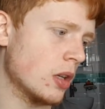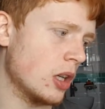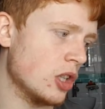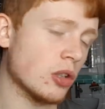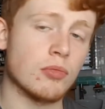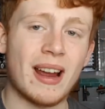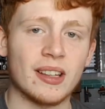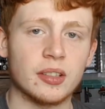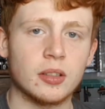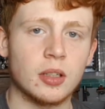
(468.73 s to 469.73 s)
and you can
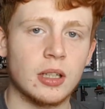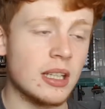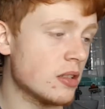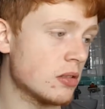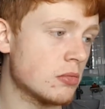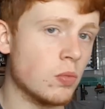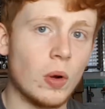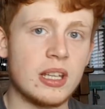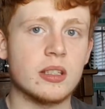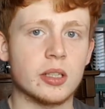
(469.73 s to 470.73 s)
rest. It's
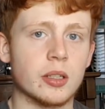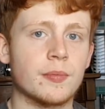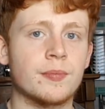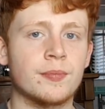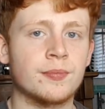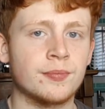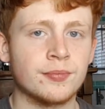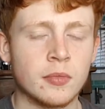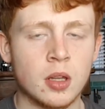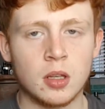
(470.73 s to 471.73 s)
way easier.
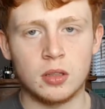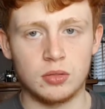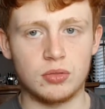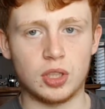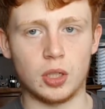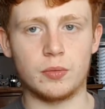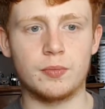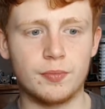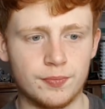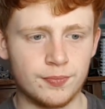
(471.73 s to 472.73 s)
So,
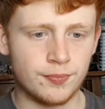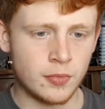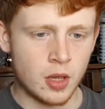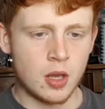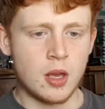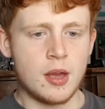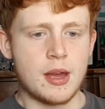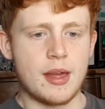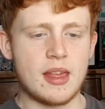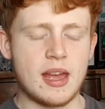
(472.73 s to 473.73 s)

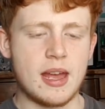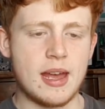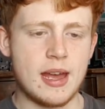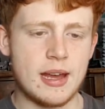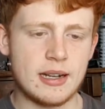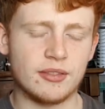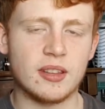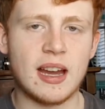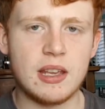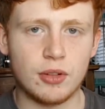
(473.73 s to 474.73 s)
and then after
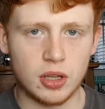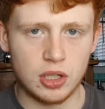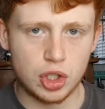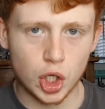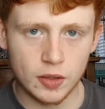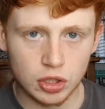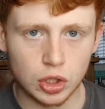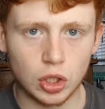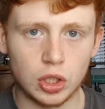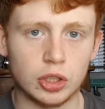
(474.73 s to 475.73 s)
that, you've got the endurance
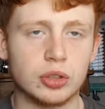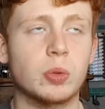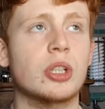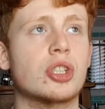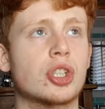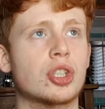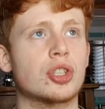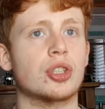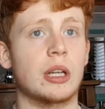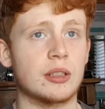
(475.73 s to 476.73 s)
course,
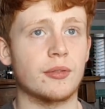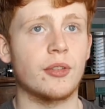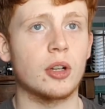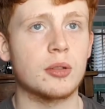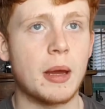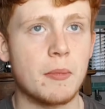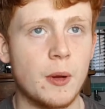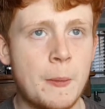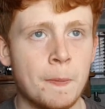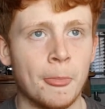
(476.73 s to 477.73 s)
which is a fun
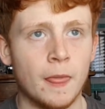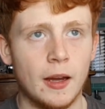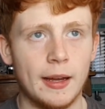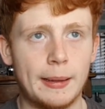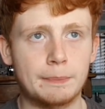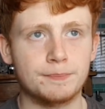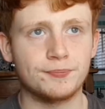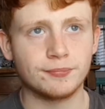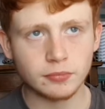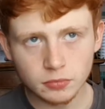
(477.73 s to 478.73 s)
memory.
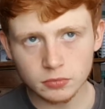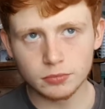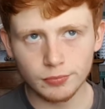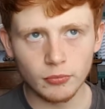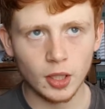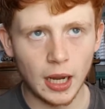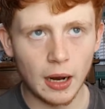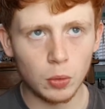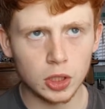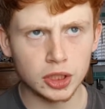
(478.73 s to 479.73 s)
I
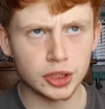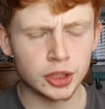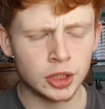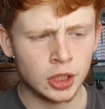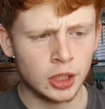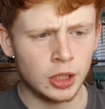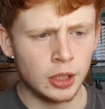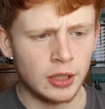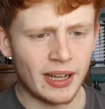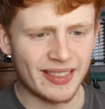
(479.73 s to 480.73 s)
was
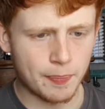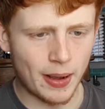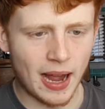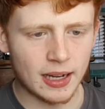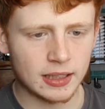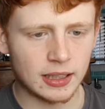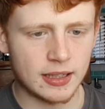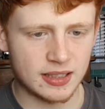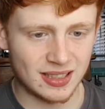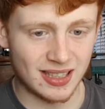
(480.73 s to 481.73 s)
at the back, at
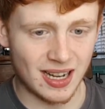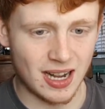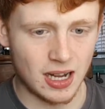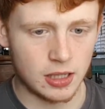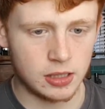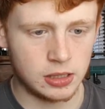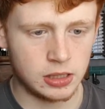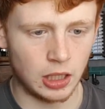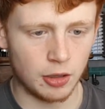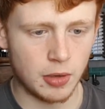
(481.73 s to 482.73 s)
the start.
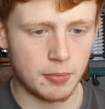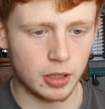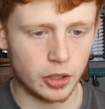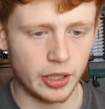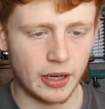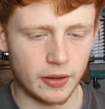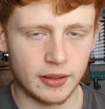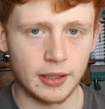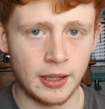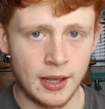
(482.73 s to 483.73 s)
I remember going out in